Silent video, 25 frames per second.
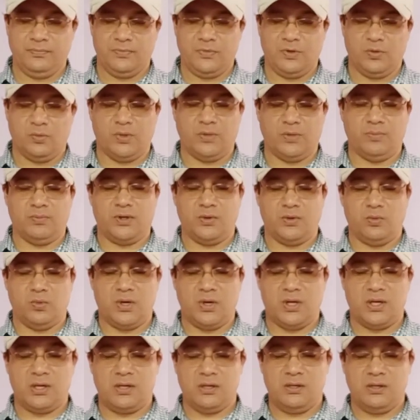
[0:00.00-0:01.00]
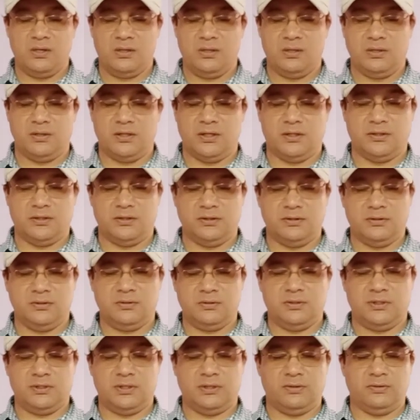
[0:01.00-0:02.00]
One by one, they
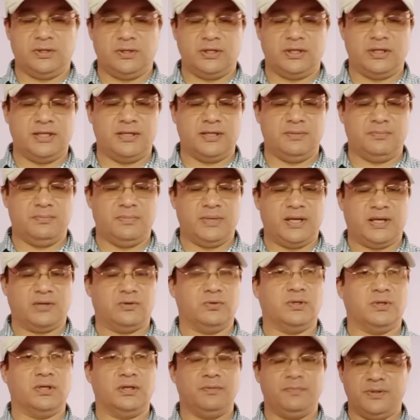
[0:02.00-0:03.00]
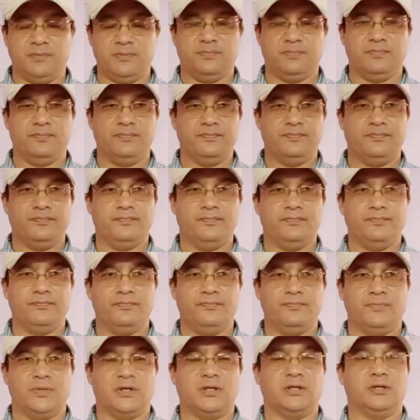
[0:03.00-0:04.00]
turned round and came back to help him,
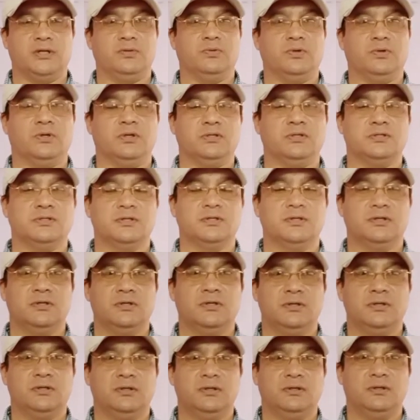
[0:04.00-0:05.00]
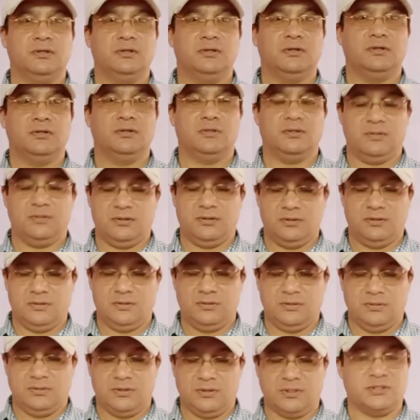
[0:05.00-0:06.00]
but it was
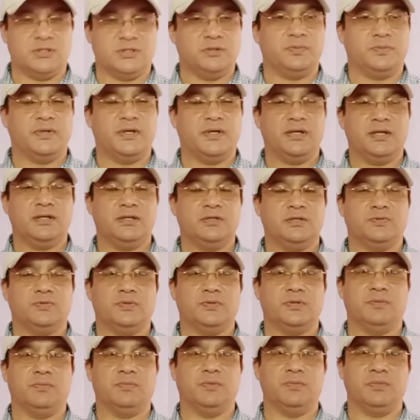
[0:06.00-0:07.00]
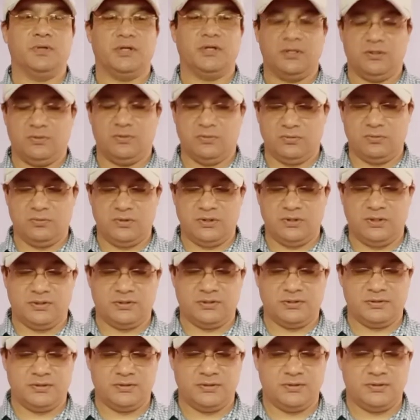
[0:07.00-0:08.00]
a surprise for everybody to
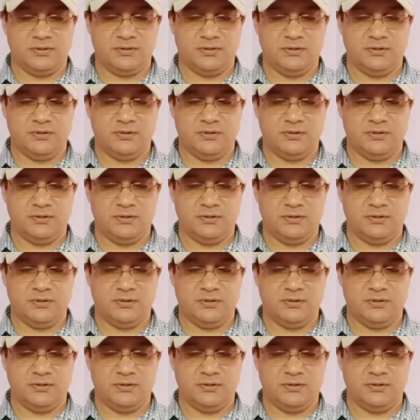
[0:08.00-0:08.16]
notice.